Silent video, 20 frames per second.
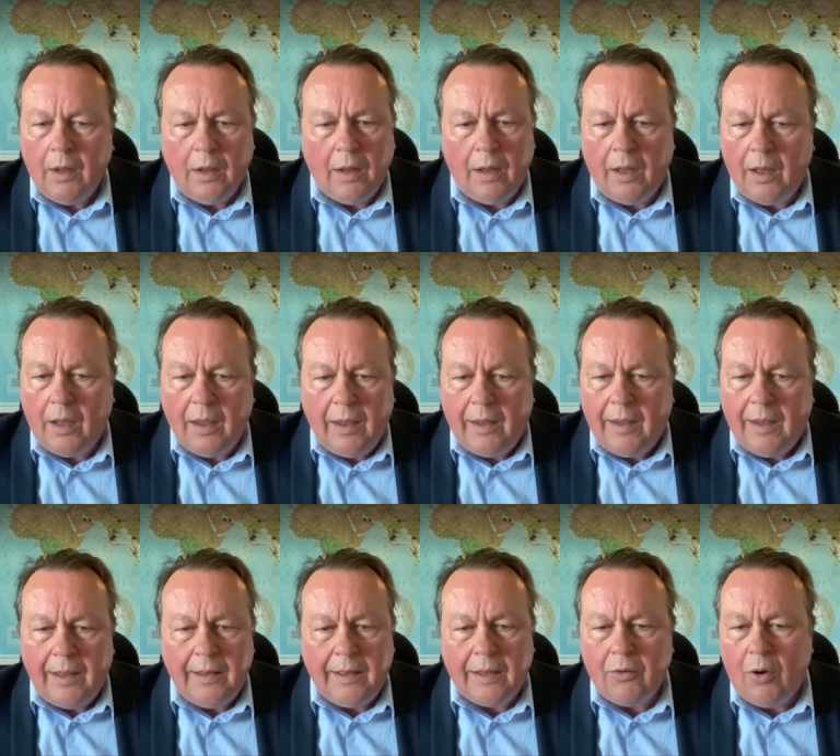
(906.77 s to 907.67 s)
Uh,
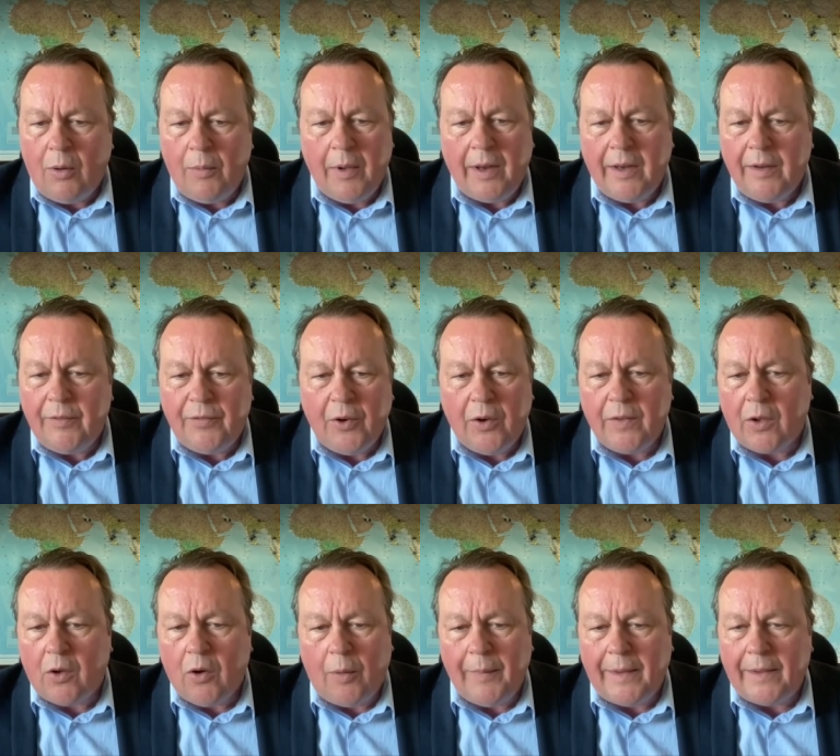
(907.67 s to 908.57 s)
any com- any further
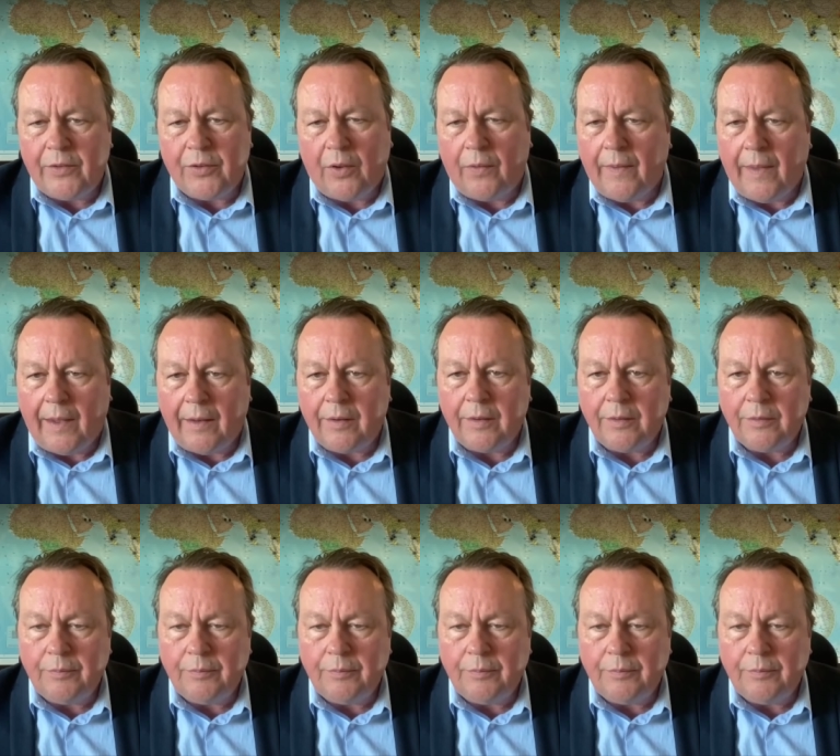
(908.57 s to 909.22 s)
comments on that?